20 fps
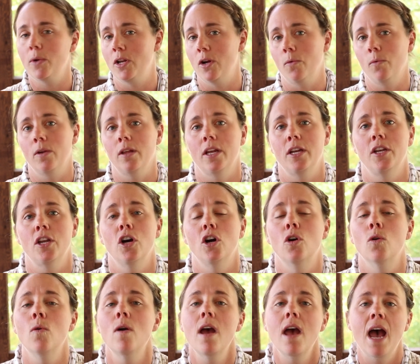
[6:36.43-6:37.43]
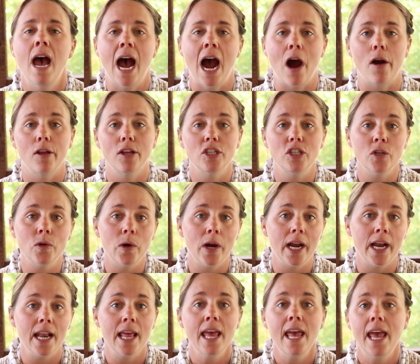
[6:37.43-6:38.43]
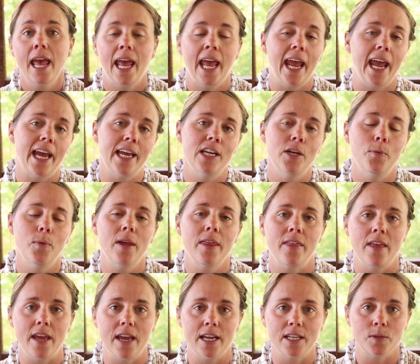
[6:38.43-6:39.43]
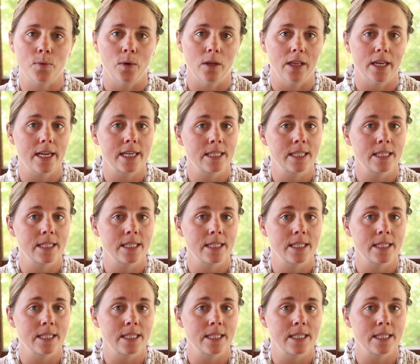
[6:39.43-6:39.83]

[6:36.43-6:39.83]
We don't really know how to do it, and we think it's really